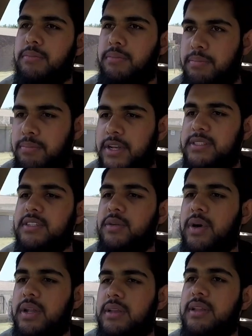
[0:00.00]
press the
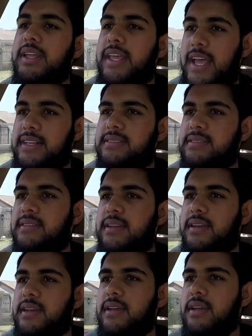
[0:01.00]
1, yes.
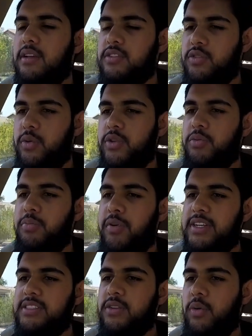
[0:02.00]
So when you
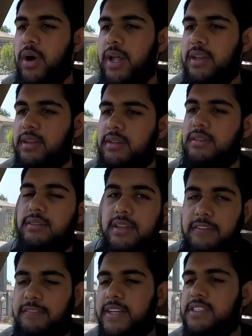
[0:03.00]
press the 1
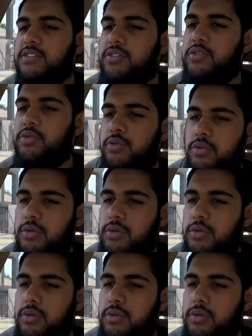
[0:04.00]
that faces you,